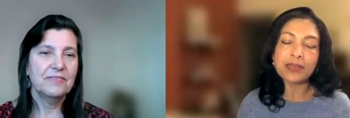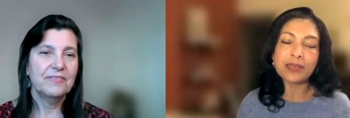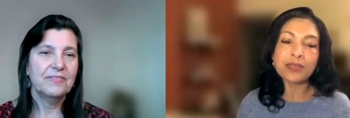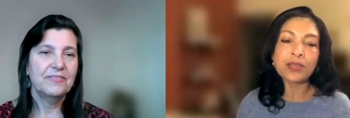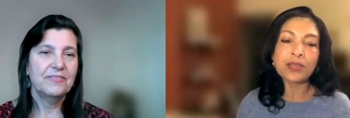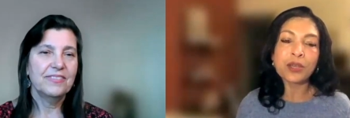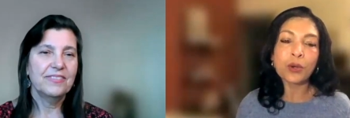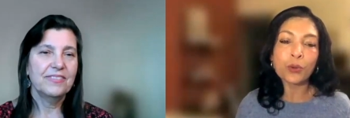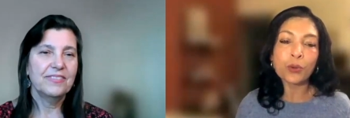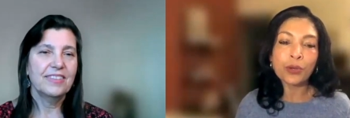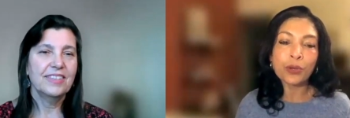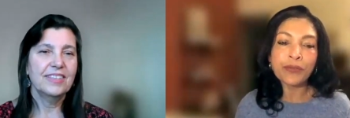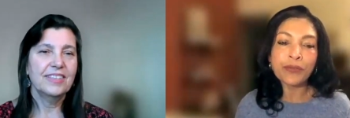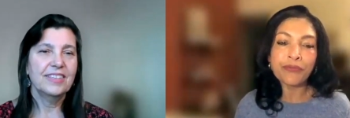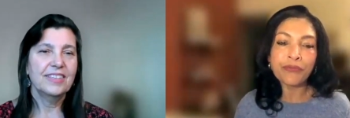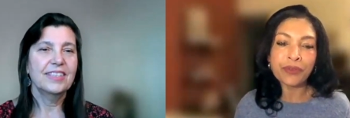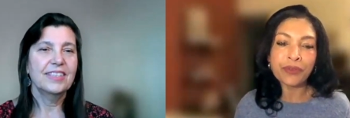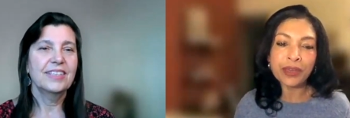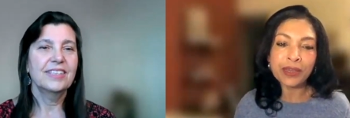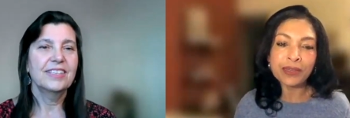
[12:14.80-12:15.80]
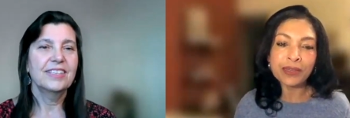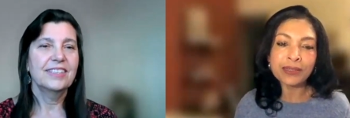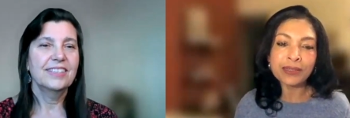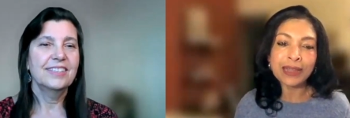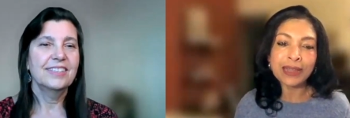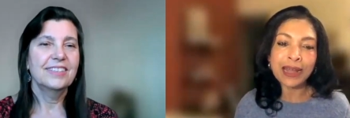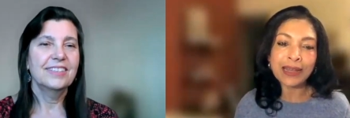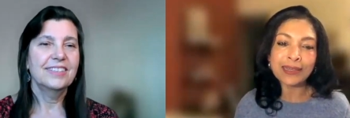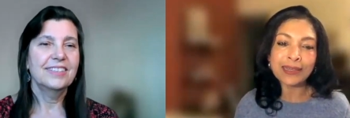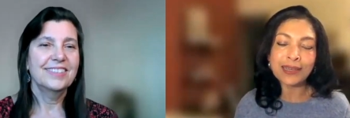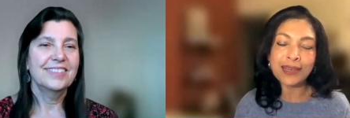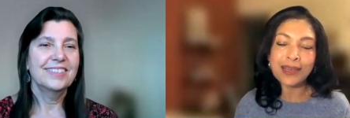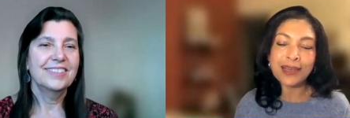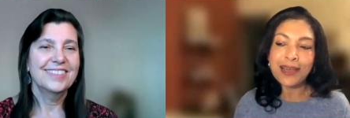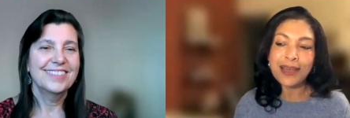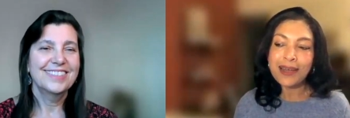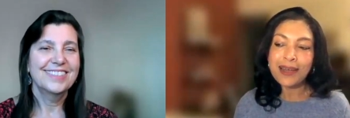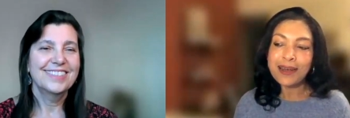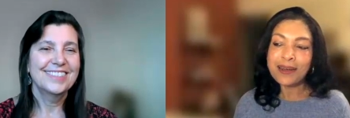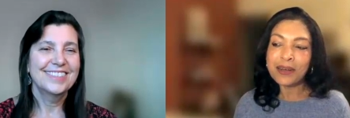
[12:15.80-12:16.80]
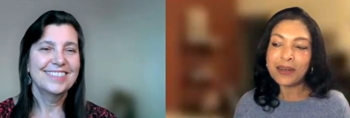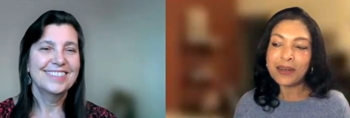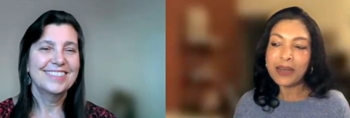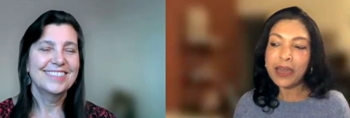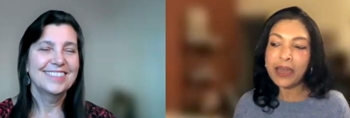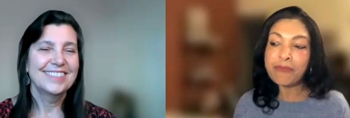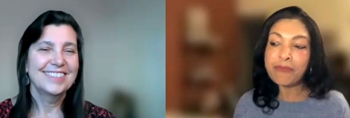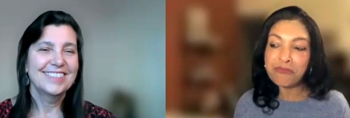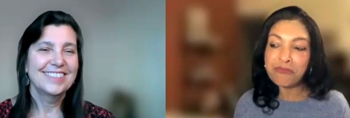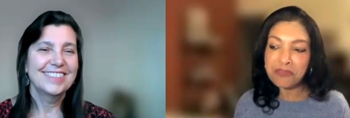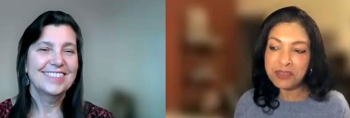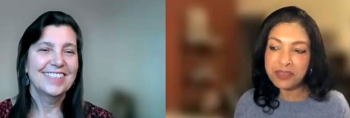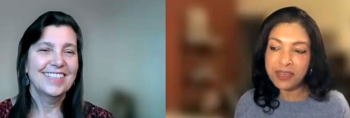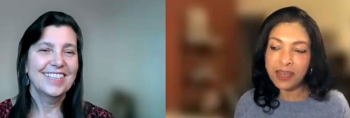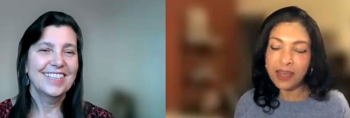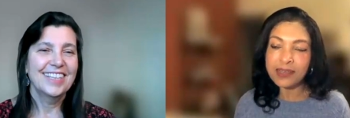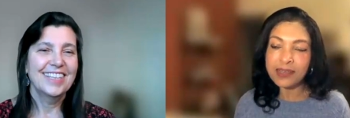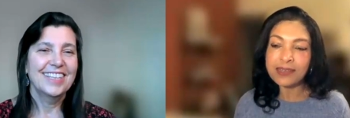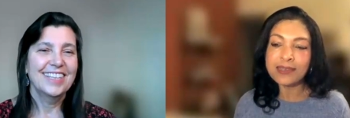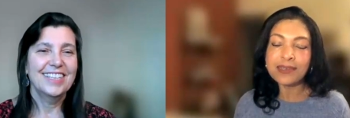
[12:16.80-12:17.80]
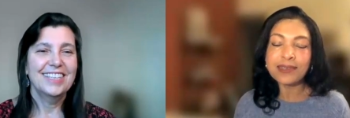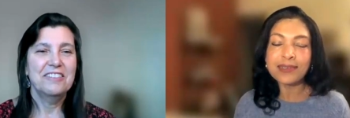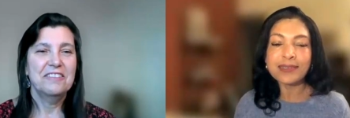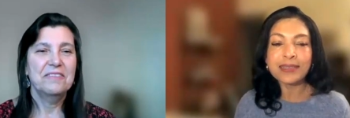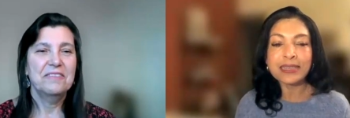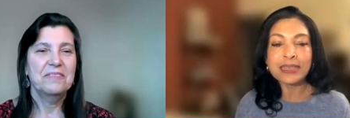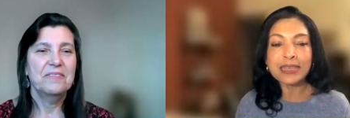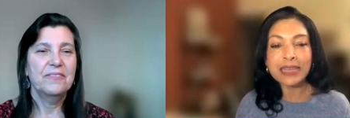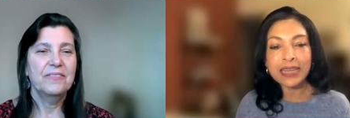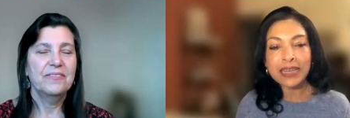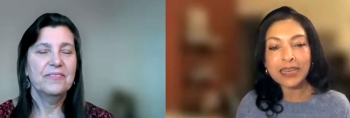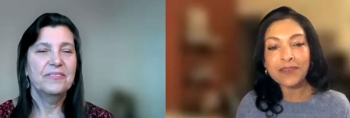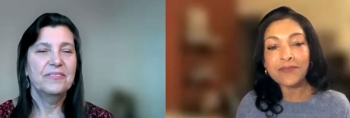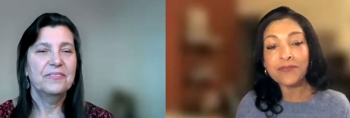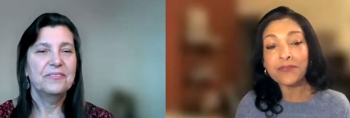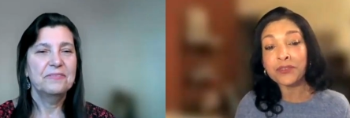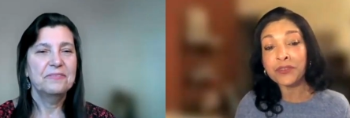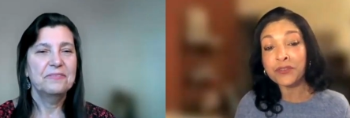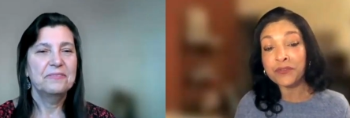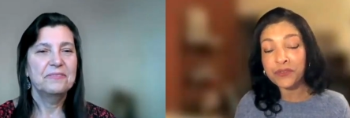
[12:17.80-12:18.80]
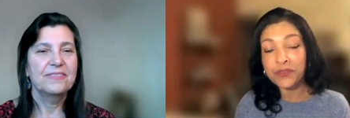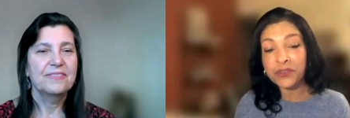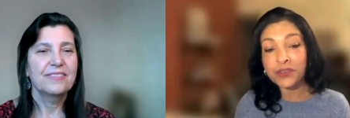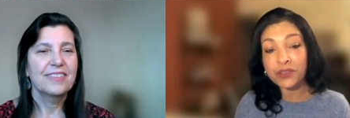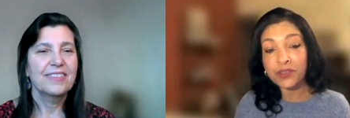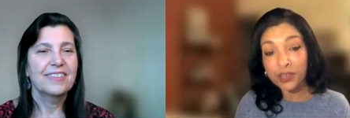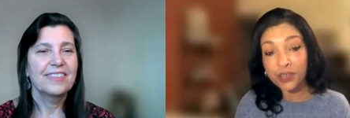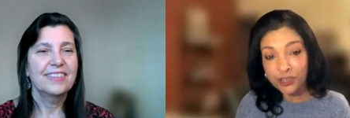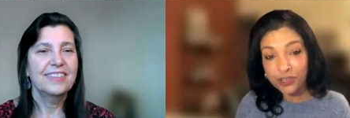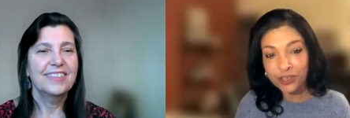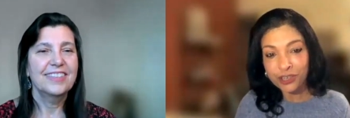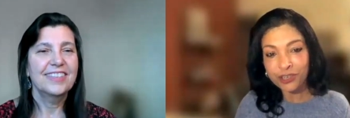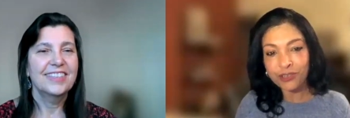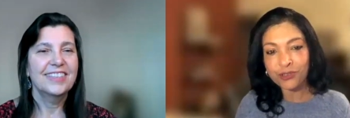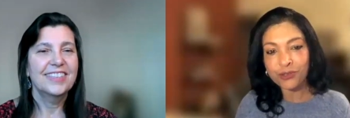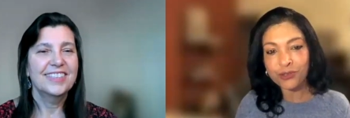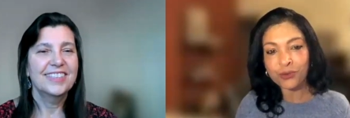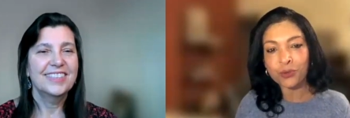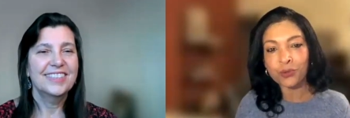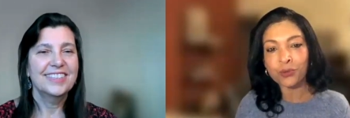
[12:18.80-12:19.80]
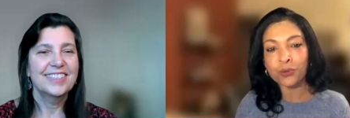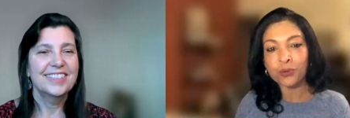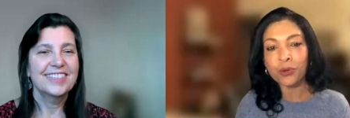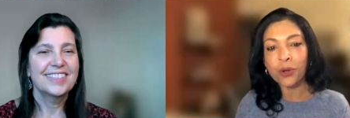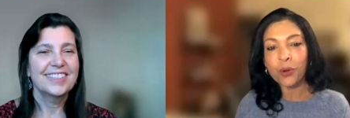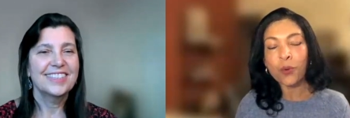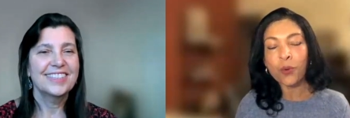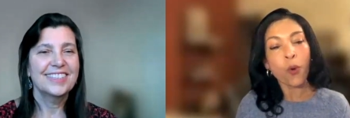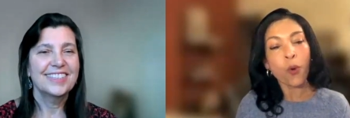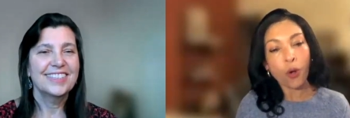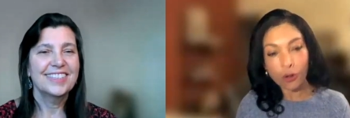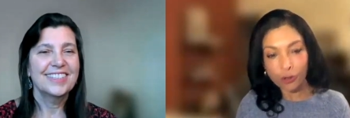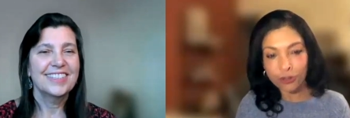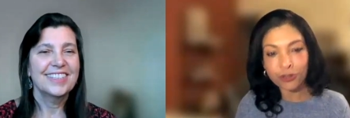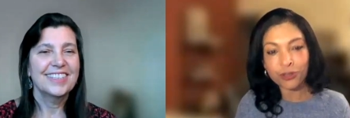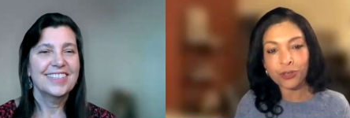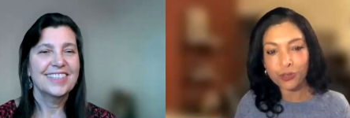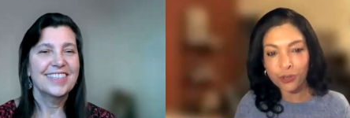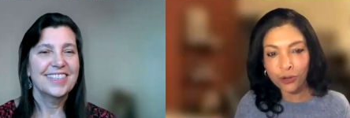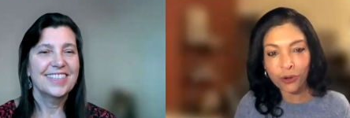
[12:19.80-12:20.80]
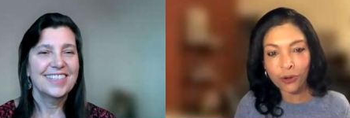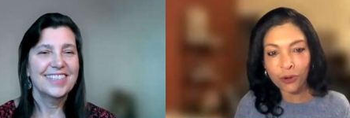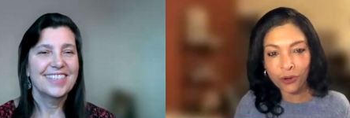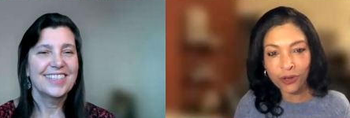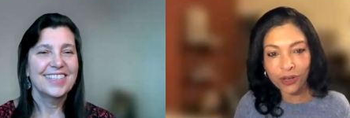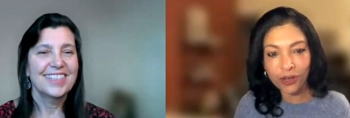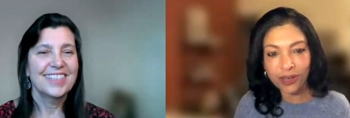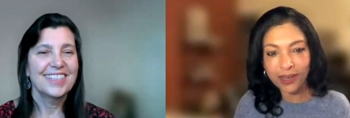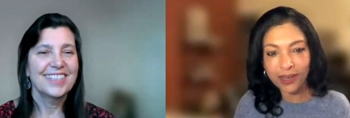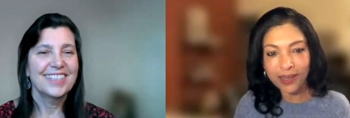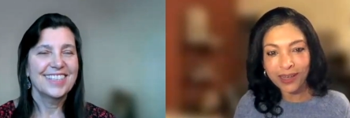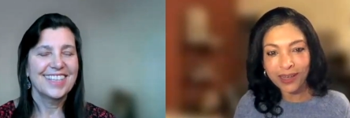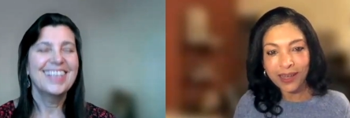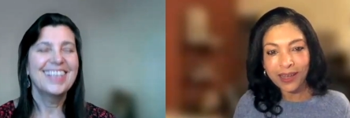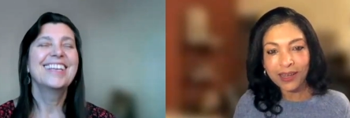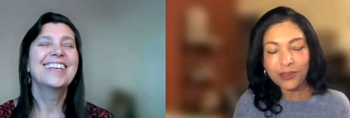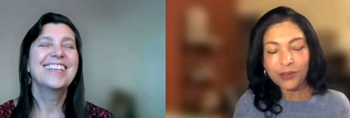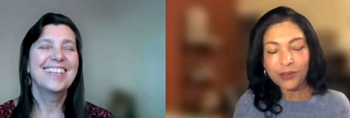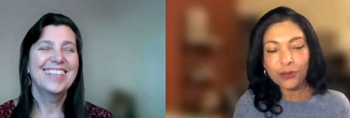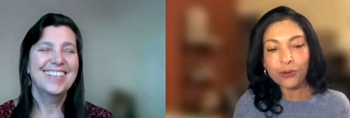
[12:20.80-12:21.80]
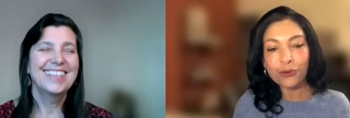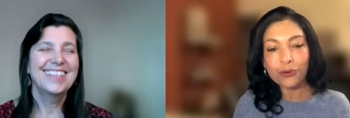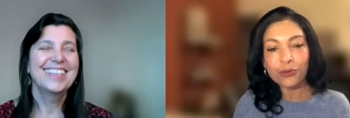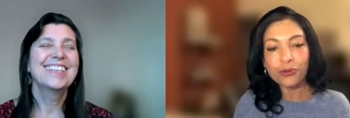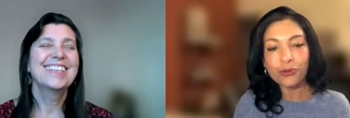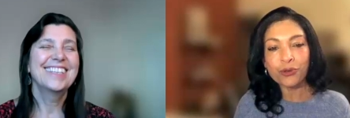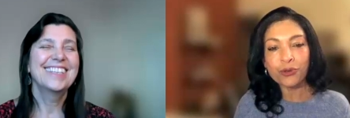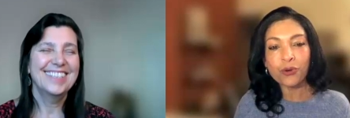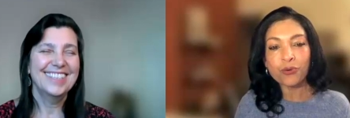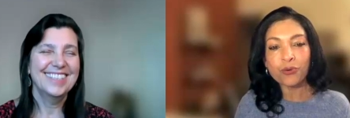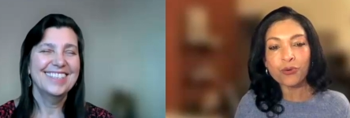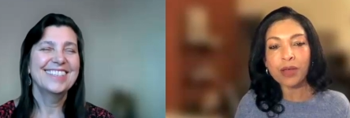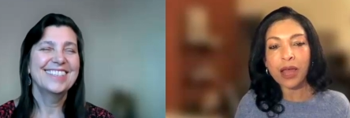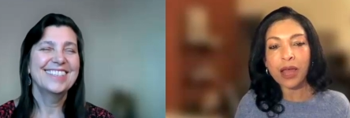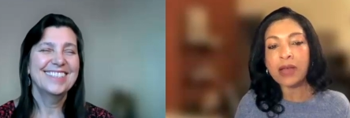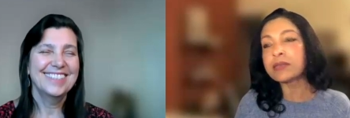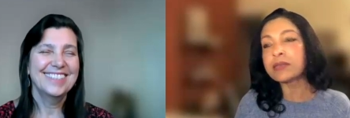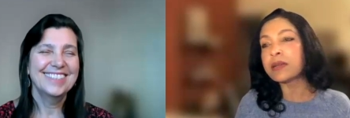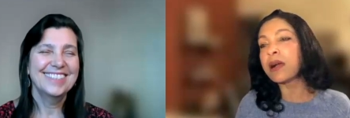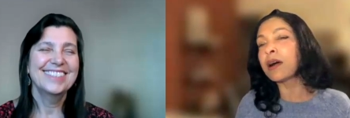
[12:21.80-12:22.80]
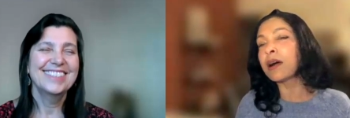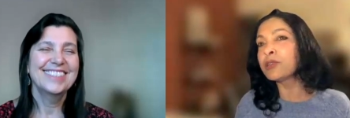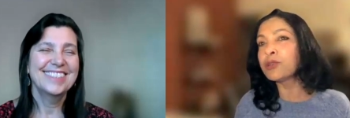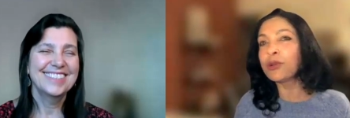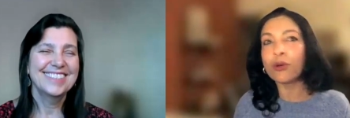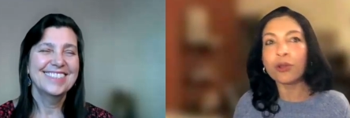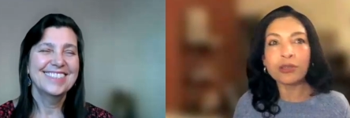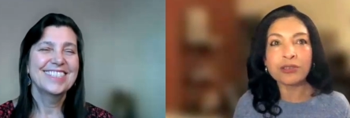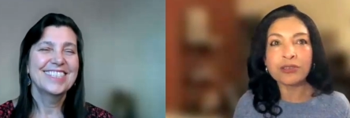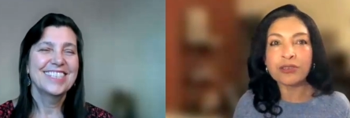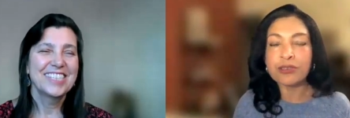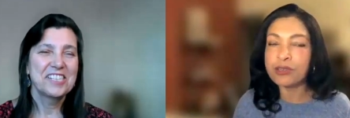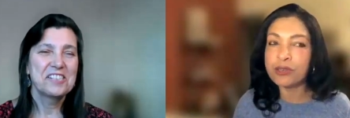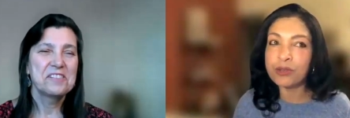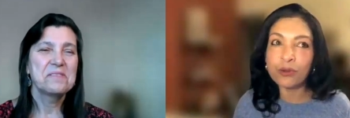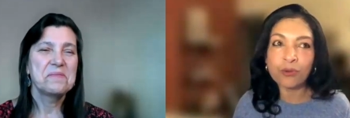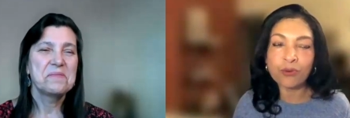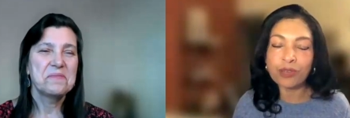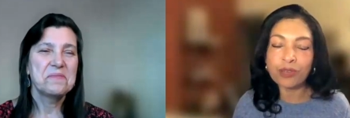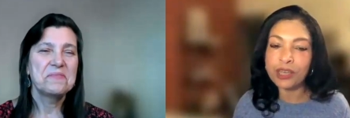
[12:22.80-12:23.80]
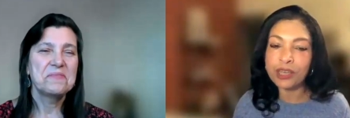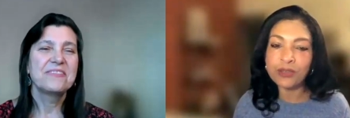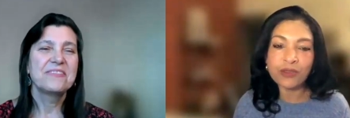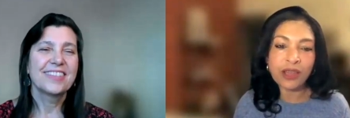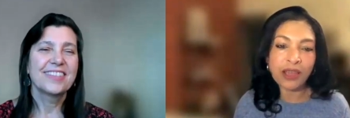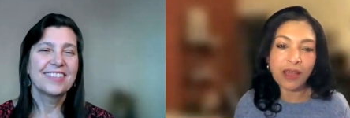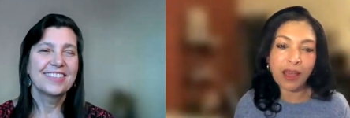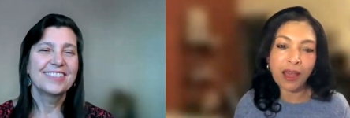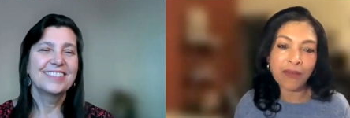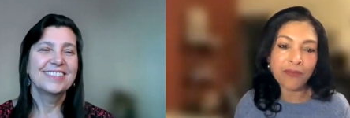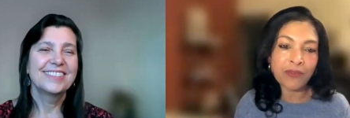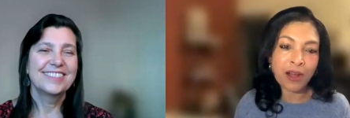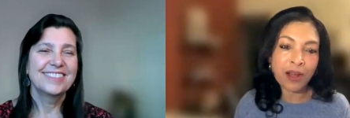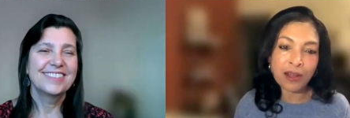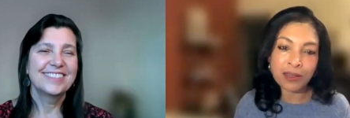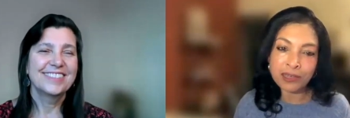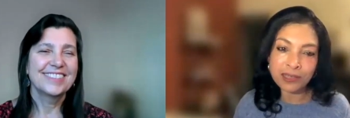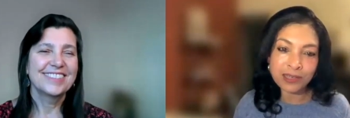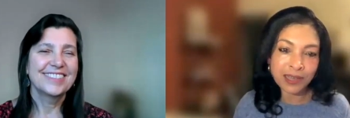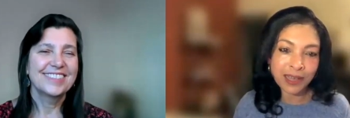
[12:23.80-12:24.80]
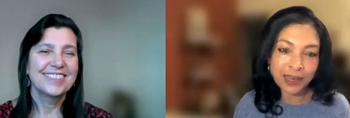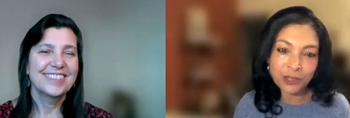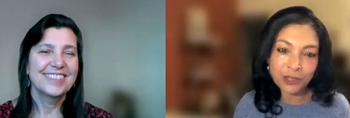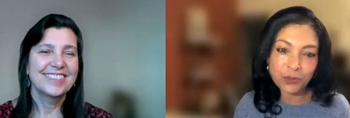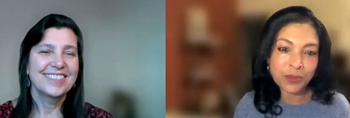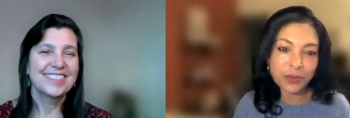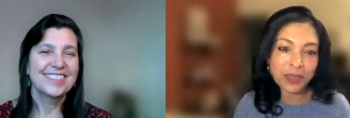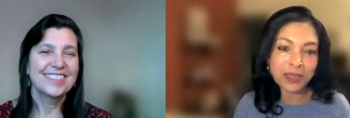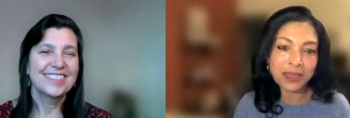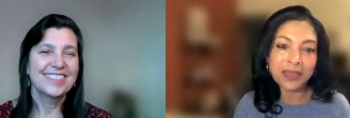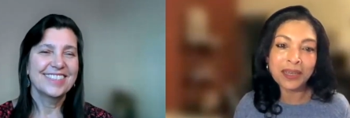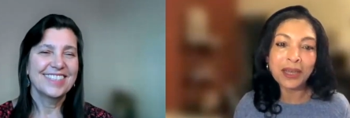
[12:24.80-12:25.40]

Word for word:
Speaker 1: is the only field that uh, emphasizes the need for the physician to walk the talk you know you don't as a cardiologist you don't need to get have a heart attack to be